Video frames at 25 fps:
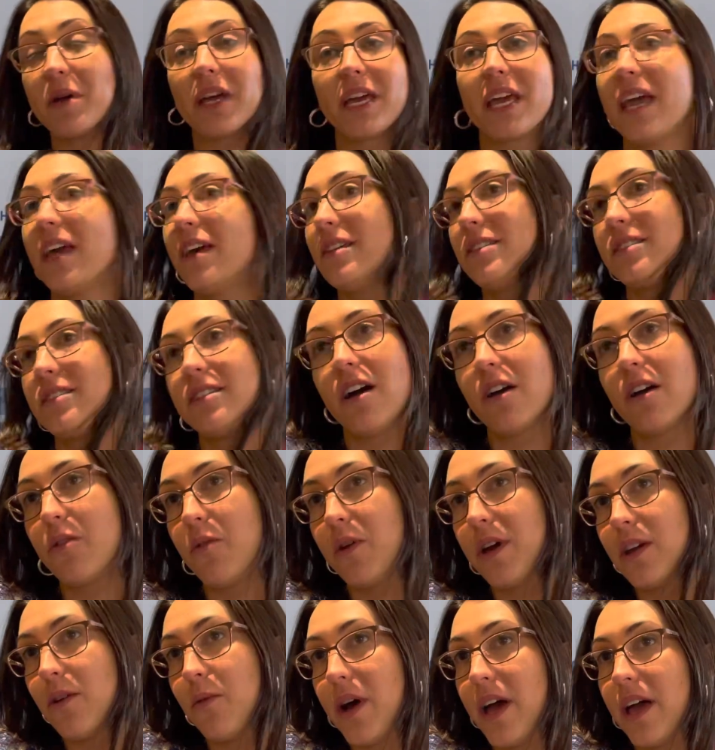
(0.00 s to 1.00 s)
CAN is not
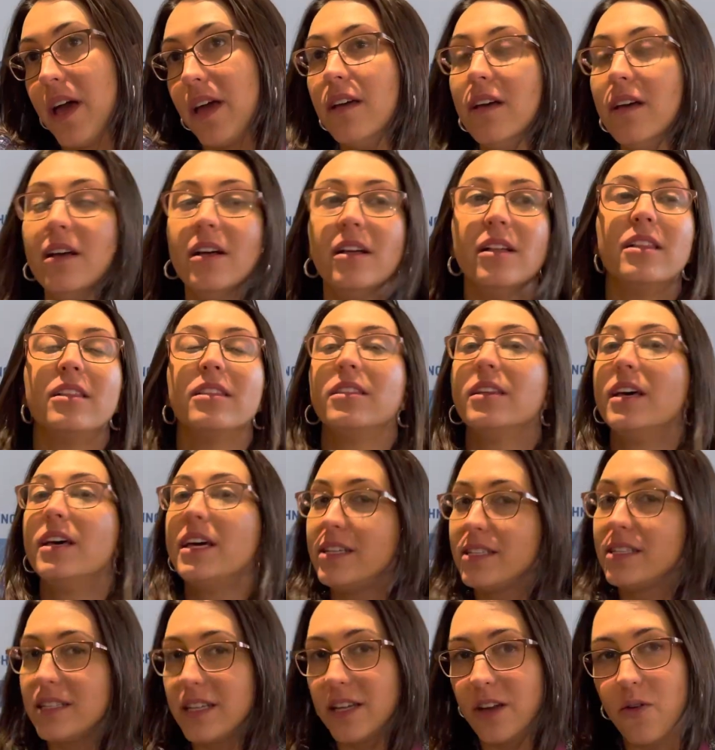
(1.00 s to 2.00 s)
going away. LIN
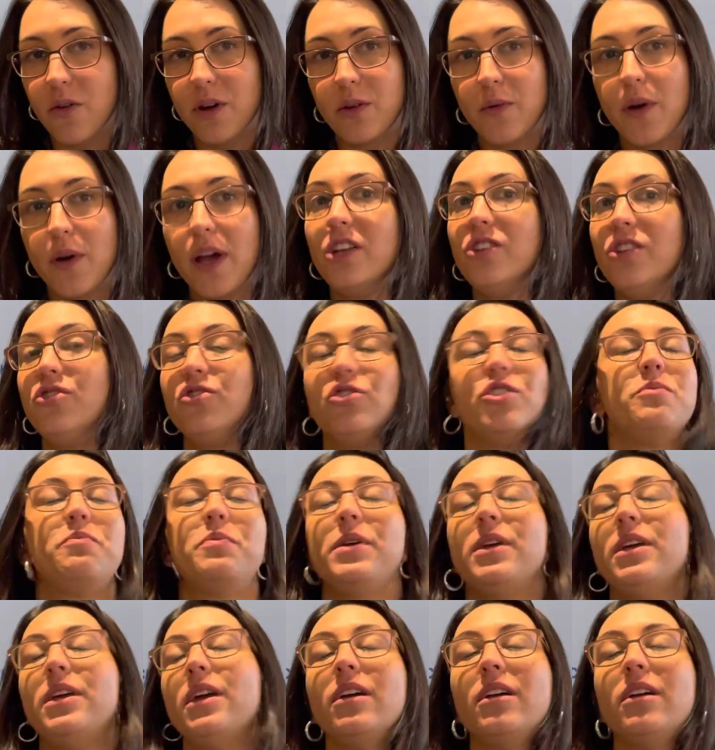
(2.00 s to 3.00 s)
isn't going away.
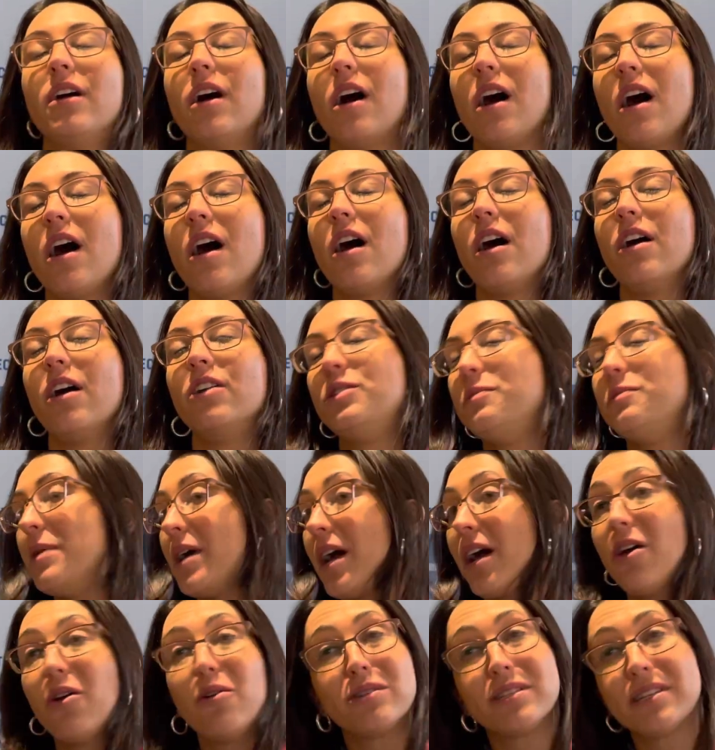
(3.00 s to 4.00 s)

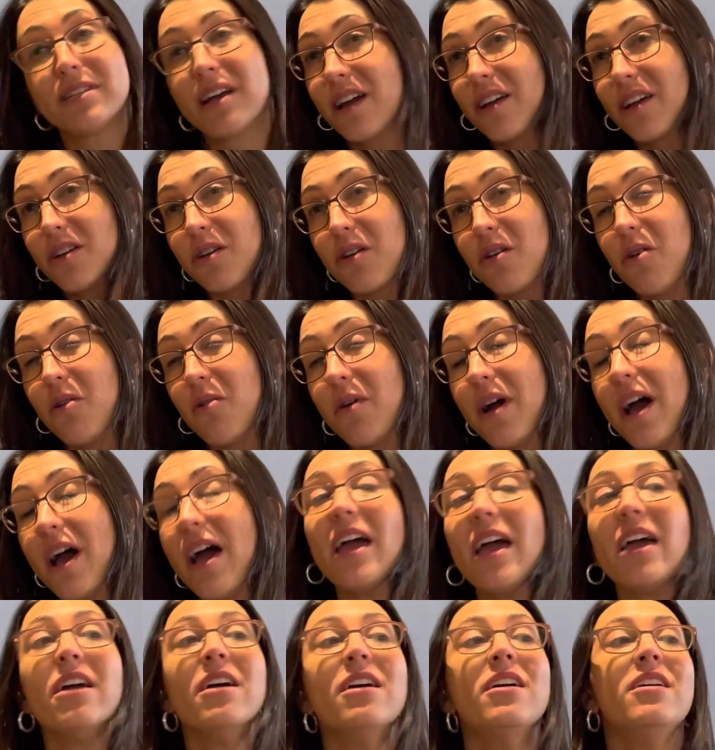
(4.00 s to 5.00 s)
GPIO is not going to go
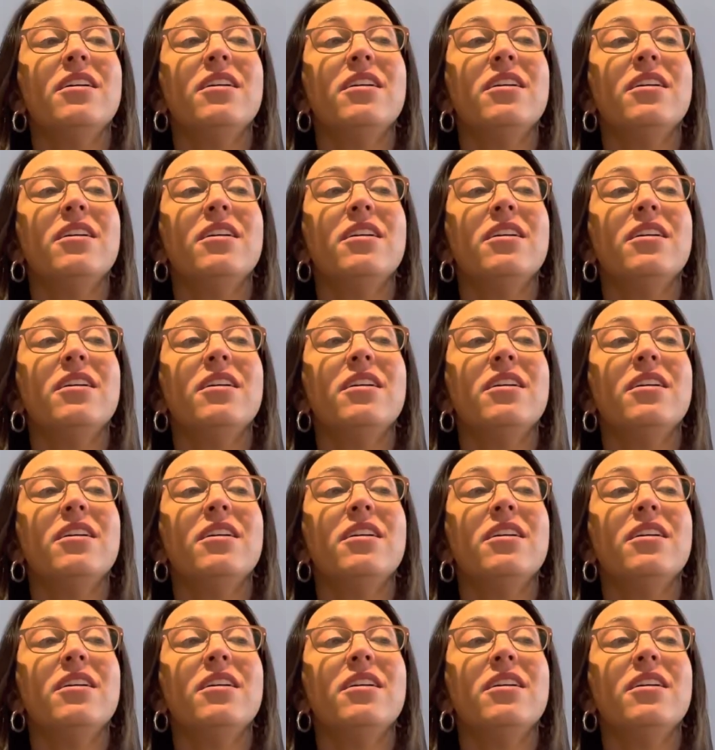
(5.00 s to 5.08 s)
away.